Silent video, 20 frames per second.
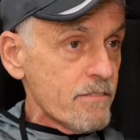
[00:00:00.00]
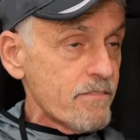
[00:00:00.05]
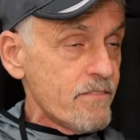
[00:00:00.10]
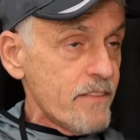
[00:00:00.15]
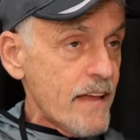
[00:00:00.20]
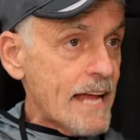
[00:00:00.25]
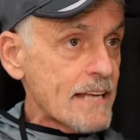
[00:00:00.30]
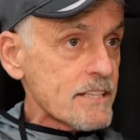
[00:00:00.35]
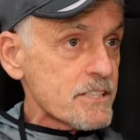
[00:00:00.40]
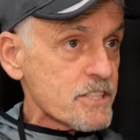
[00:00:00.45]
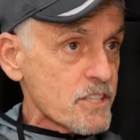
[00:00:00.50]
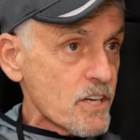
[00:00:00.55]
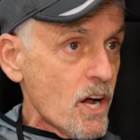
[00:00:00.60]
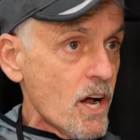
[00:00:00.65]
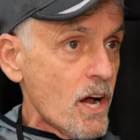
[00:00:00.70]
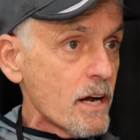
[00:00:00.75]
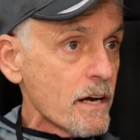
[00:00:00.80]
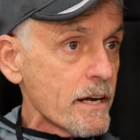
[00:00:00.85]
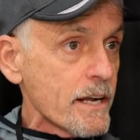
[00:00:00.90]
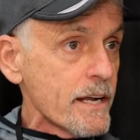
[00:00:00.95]
of that
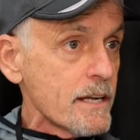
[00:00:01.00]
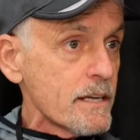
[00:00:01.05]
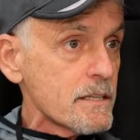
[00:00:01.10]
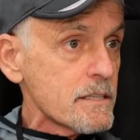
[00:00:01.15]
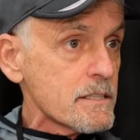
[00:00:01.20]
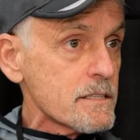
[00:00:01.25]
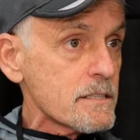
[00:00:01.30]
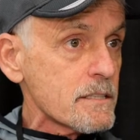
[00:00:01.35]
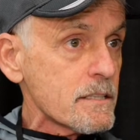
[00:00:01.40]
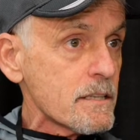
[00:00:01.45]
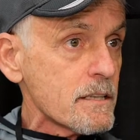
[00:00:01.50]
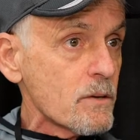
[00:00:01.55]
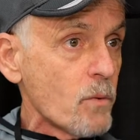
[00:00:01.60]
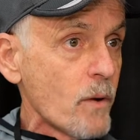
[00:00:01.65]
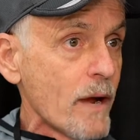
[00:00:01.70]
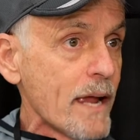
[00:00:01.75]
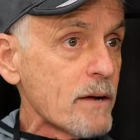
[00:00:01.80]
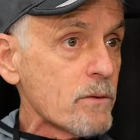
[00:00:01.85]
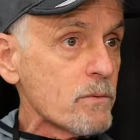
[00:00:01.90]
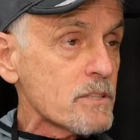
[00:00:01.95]
song is the
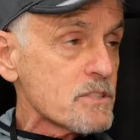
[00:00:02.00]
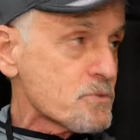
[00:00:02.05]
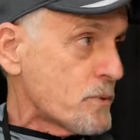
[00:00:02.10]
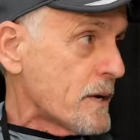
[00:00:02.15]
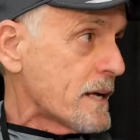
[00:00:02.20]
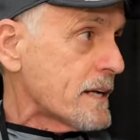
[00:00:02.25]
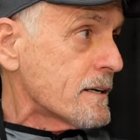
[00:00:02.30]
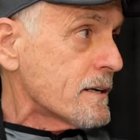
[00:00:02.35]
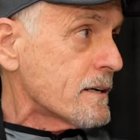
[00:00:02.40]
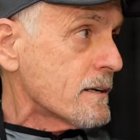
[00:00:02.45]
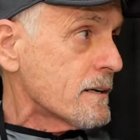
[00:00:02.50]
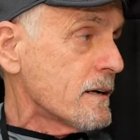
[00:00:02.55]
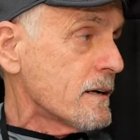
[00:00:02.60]
way it was written.